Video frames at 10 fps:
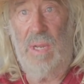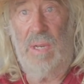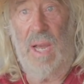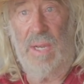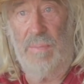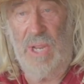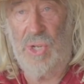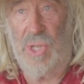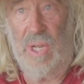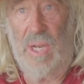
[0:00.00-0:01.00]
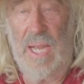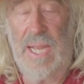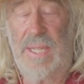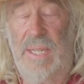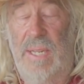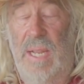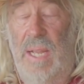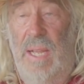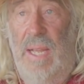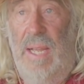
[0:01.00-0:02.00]
not to mention the classes.
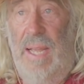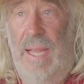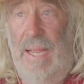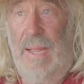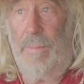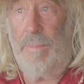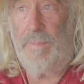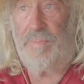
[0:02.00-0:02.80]
And